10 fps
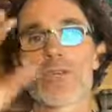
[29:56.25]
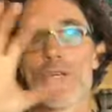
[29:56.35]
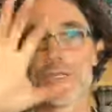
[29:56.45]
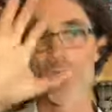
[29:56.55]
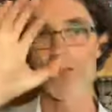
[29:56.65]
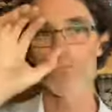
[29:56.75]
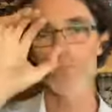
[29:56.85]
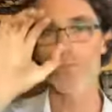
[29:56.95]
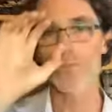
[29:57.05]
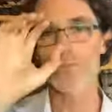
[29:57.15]
So the
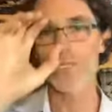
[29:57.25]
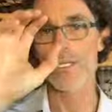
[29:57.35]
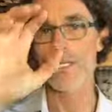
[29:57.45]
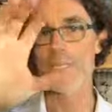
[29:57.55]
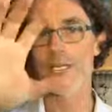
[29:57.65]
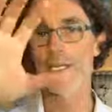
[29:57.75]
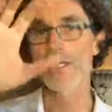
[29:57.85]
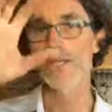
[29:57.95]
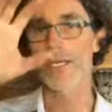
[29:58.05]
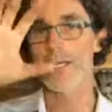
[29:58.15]
music
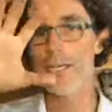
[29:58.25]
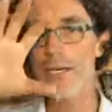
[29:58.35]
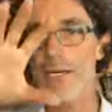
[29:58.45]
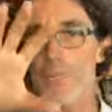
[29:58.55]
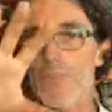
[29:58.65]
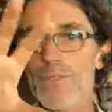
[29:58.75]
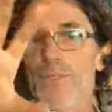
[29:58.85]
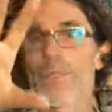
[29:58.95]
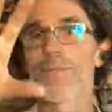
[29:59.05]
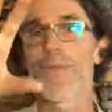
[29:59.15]
that comes
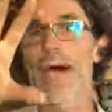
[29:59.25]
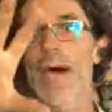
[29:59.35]
from